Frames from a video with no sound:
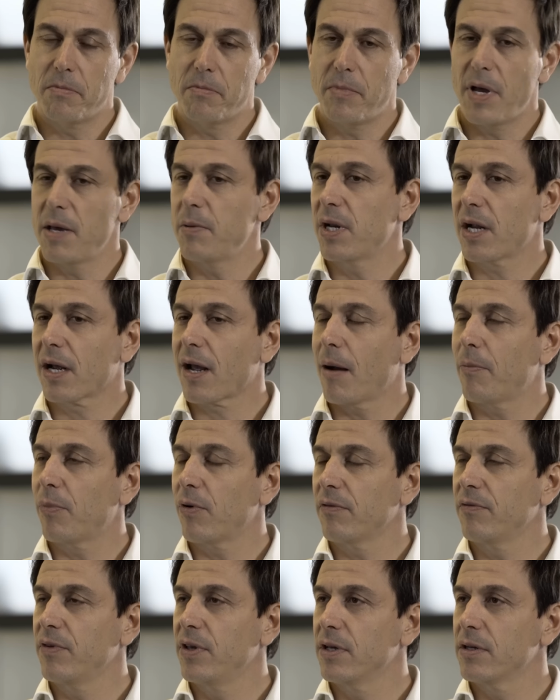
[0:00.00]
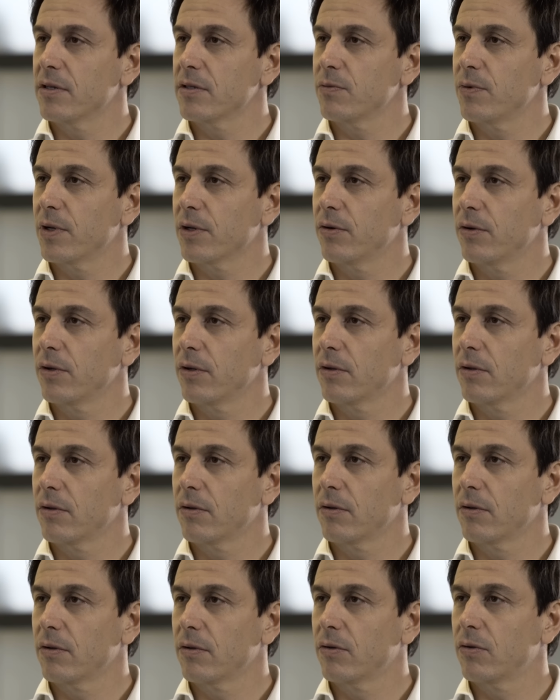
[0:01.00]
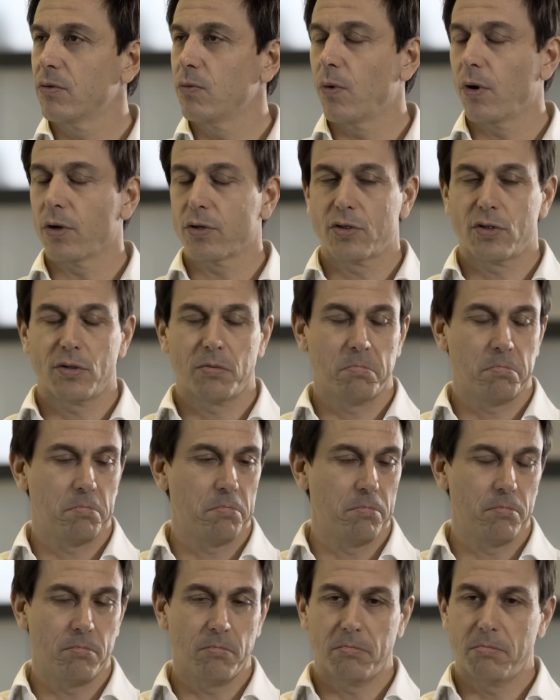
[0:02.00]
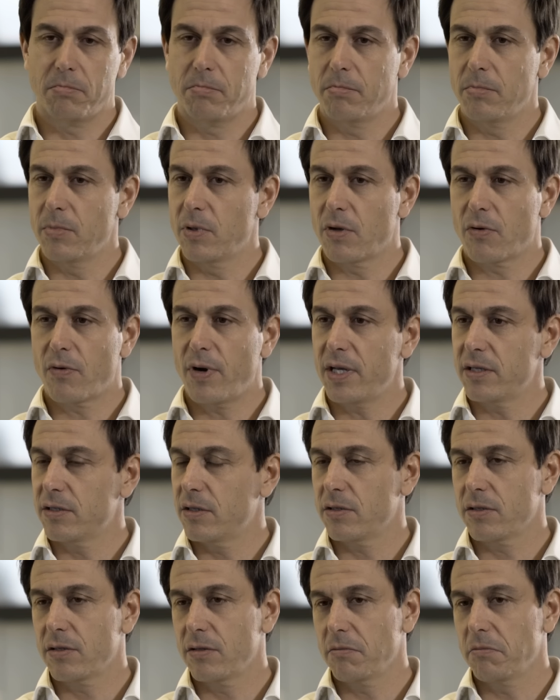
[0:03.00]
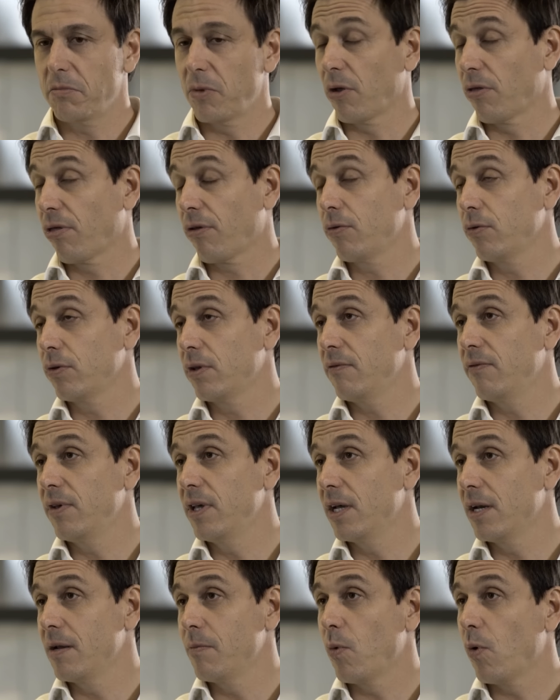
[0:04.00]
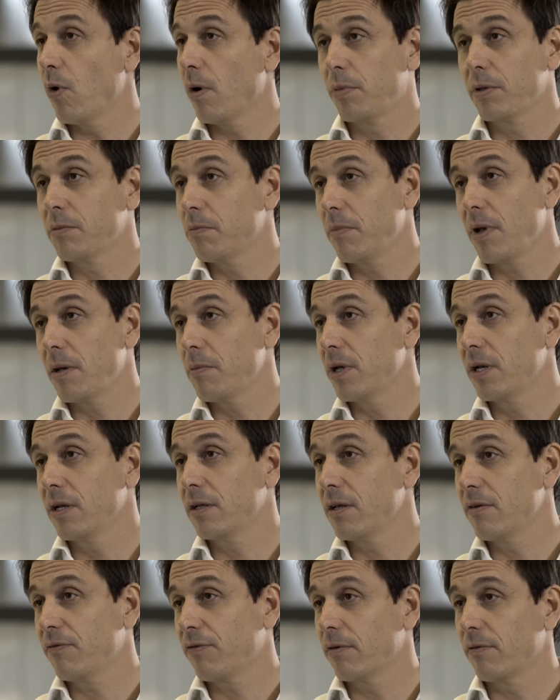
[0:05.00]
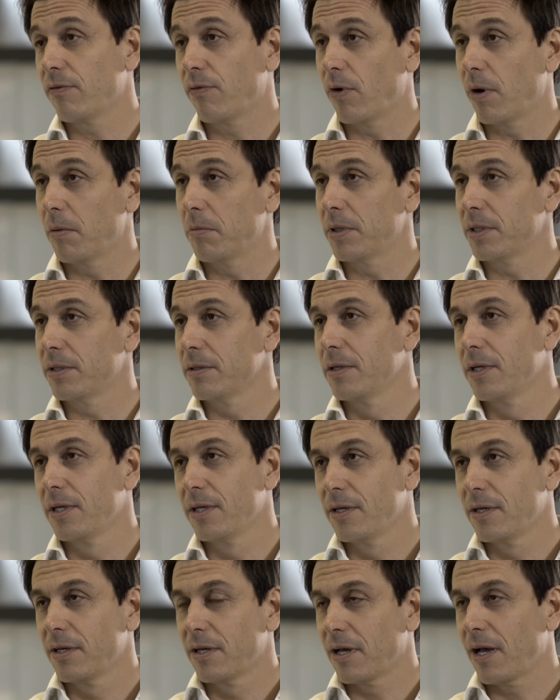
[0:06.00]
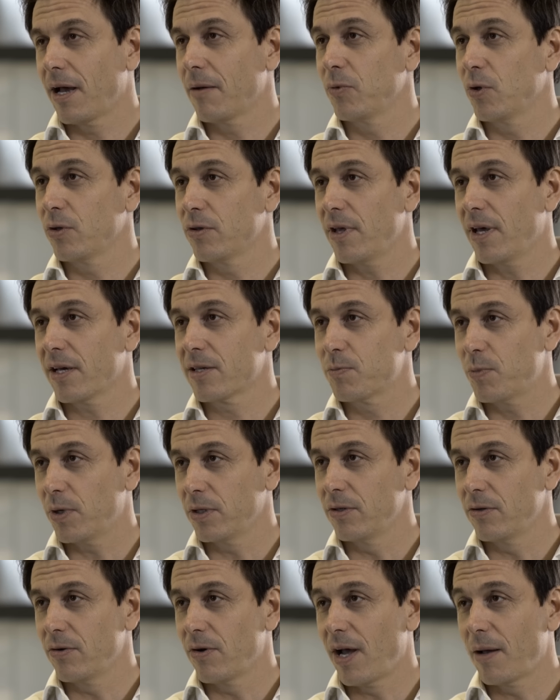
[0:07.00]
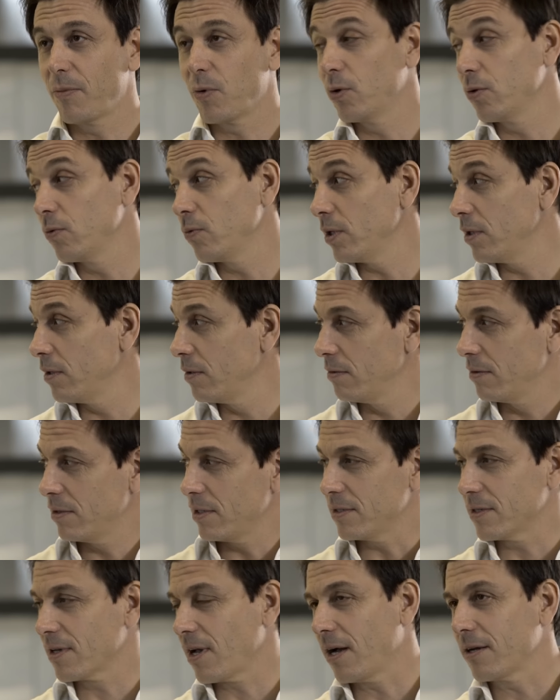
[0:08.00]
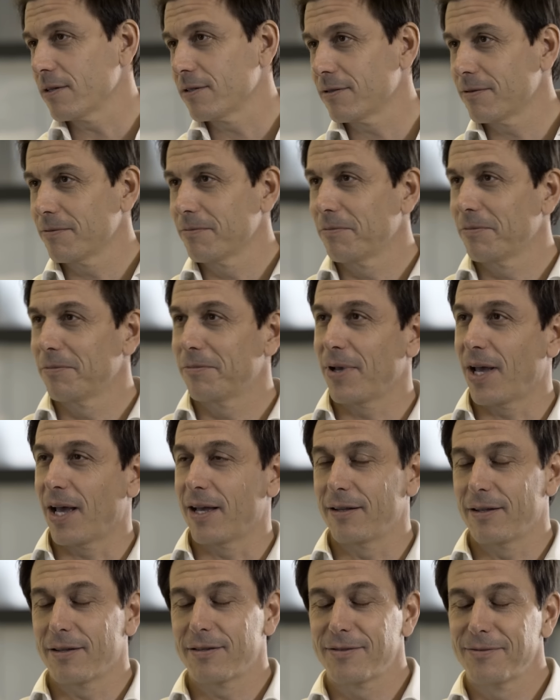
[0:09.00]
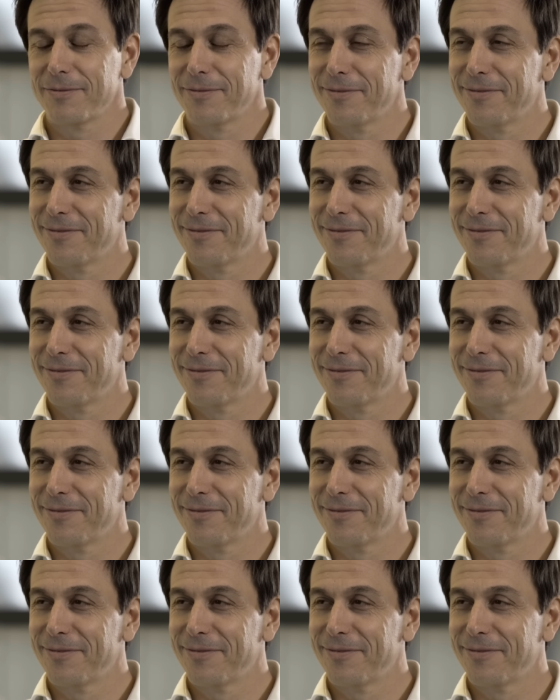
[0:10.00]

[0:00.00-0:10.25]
maybe in a couple of years we're going to watch the races not through TV anymore, but maybe in a different form. But I'm not the expert, you know, I'm good with these cars behind us.